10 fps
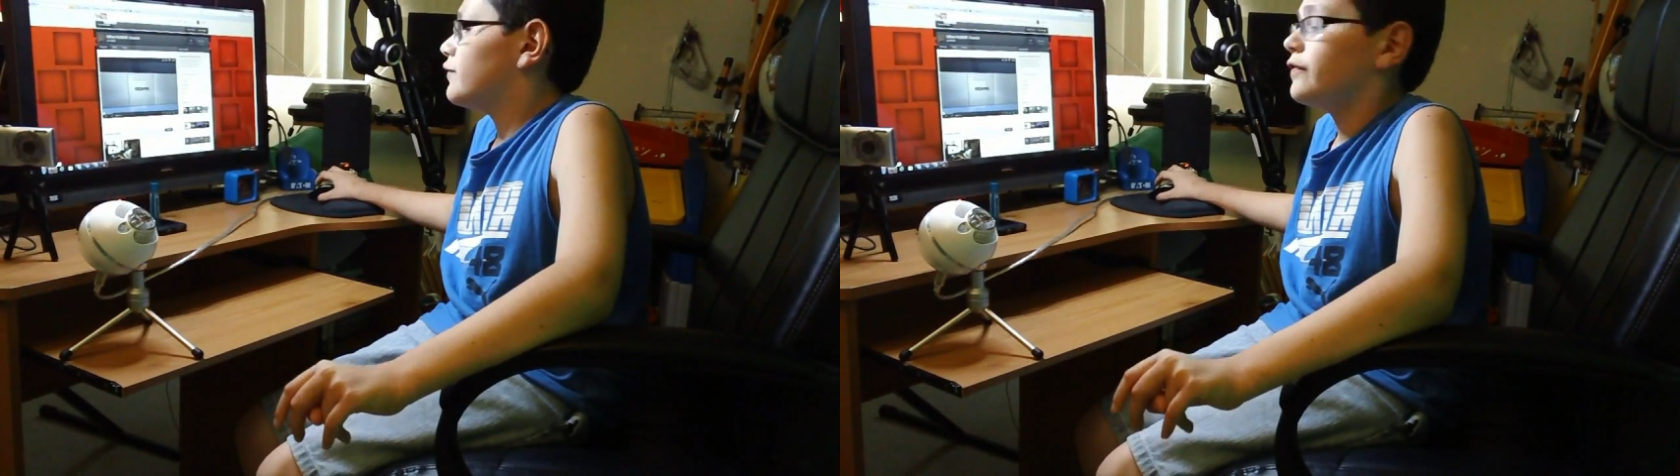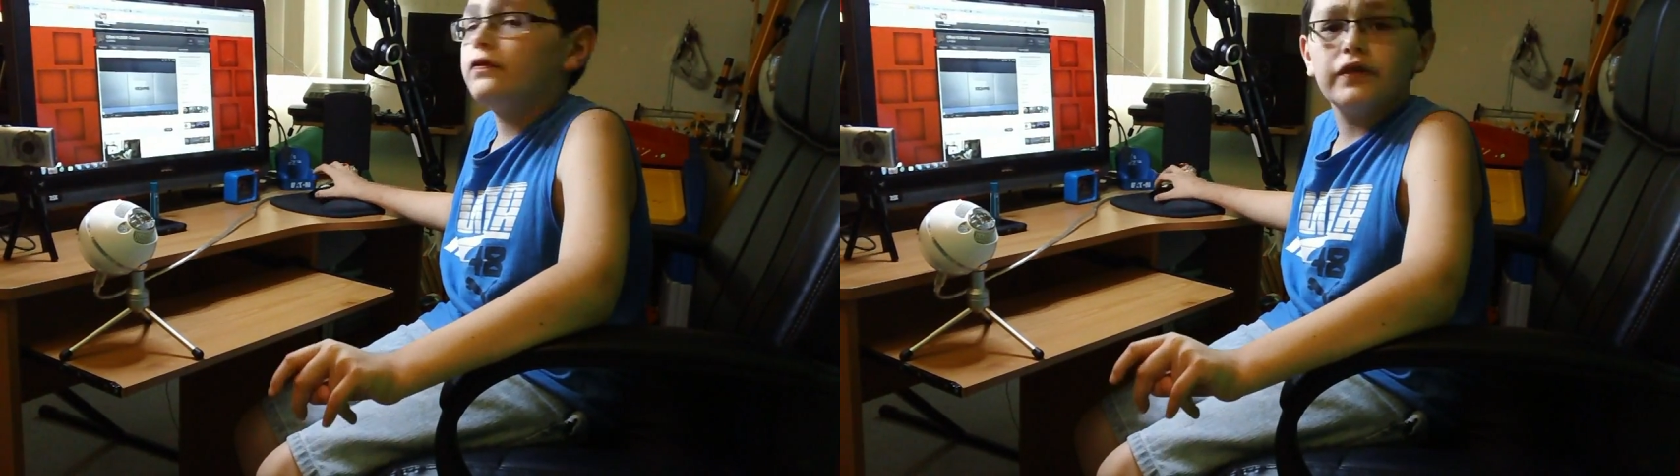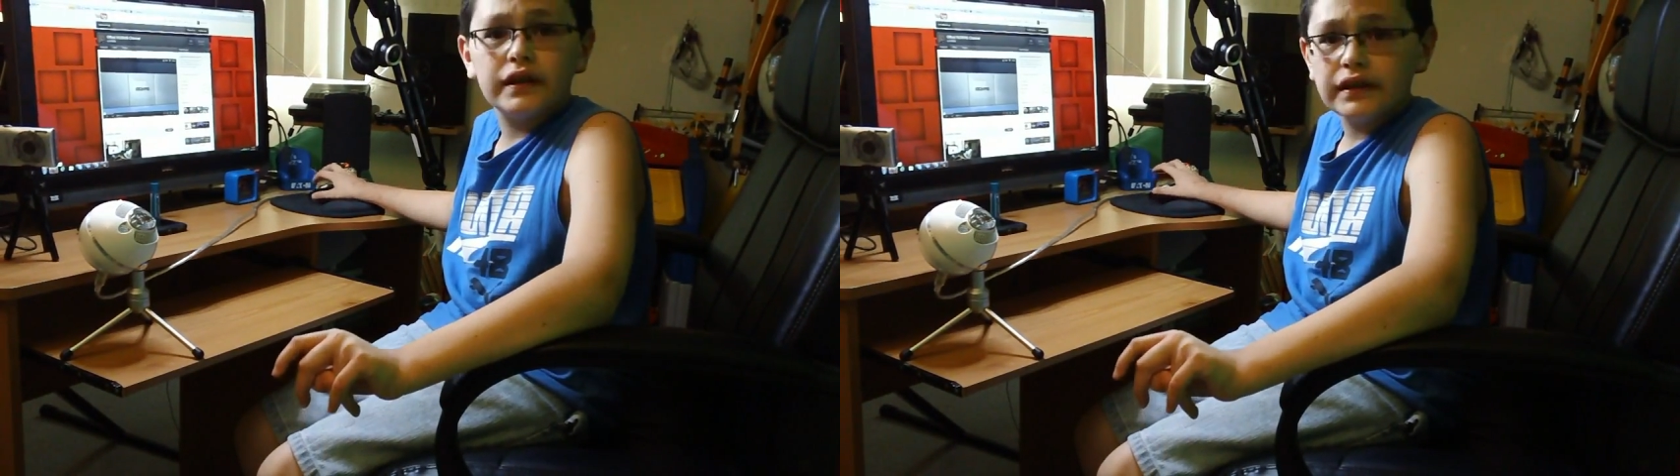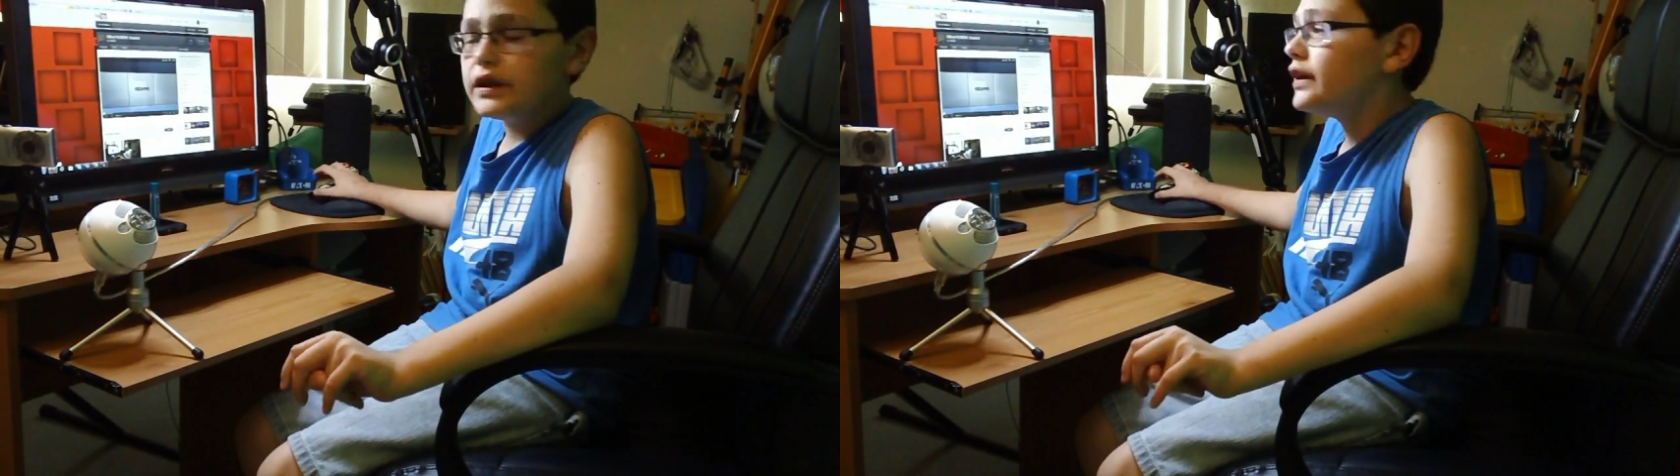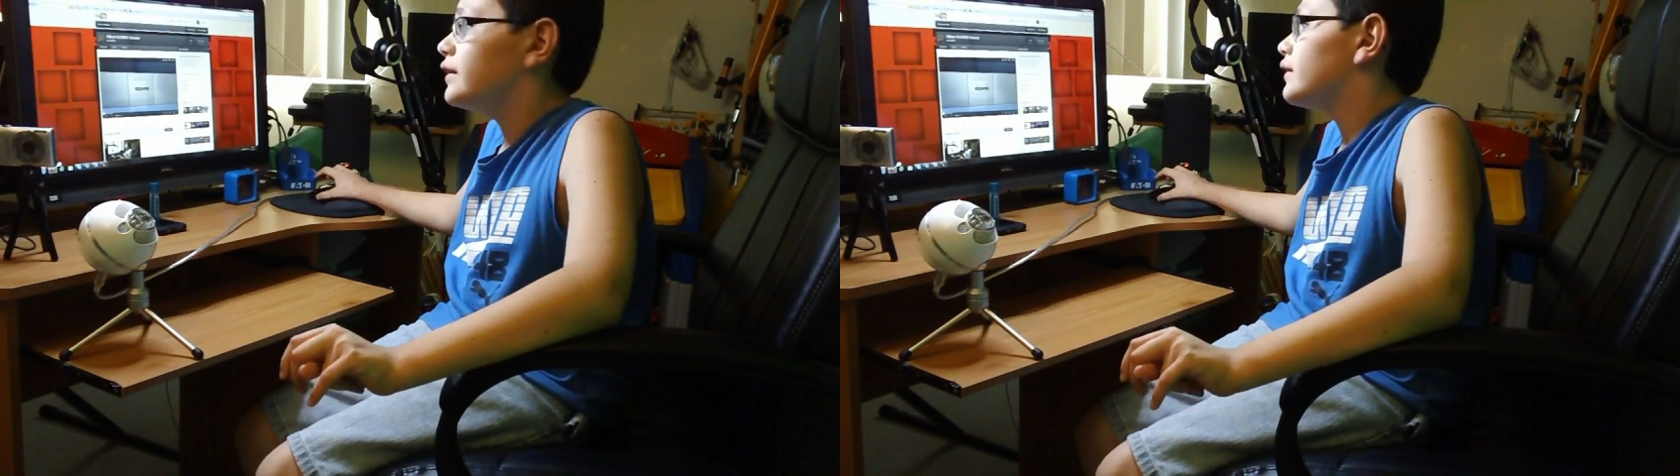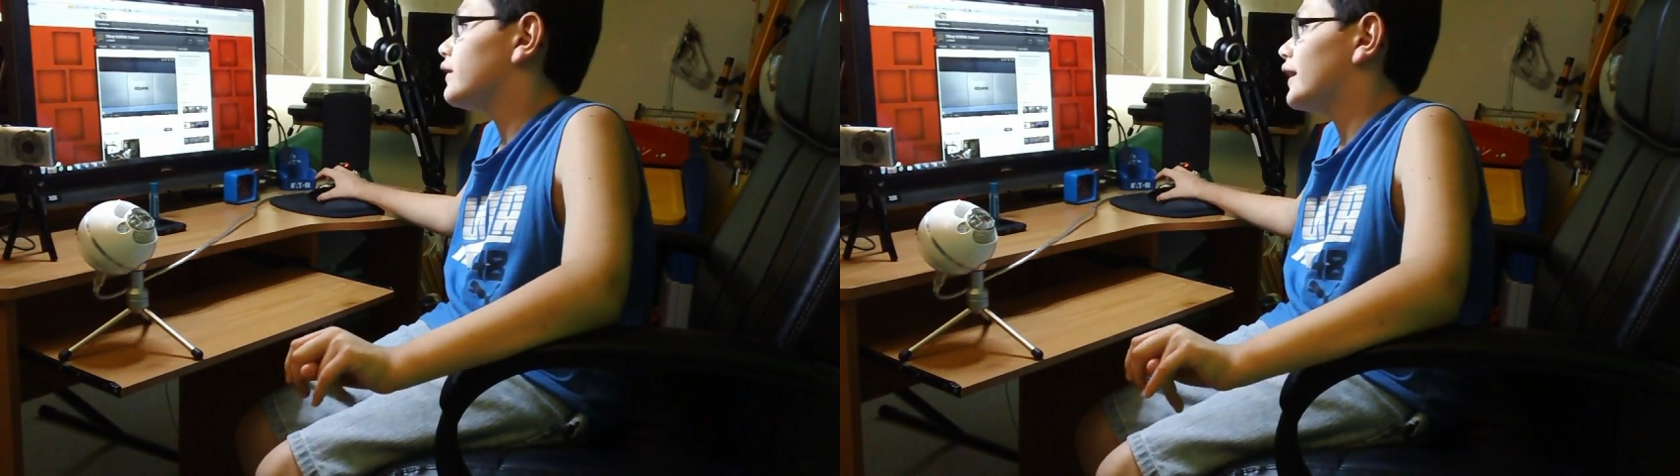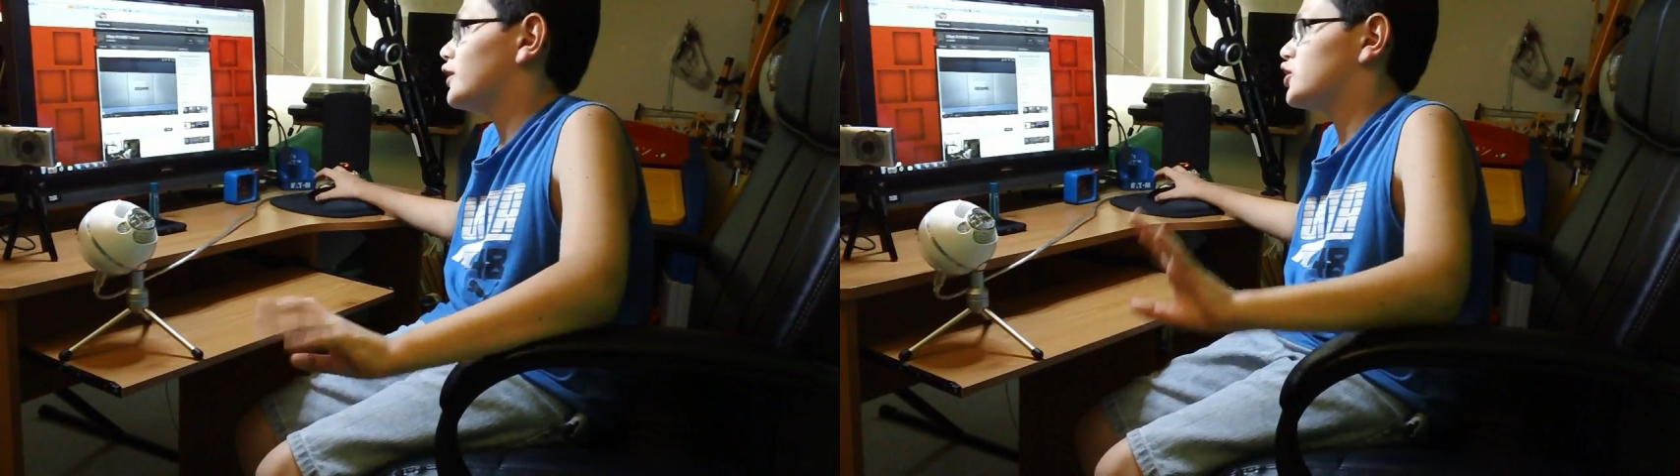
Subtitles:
feed they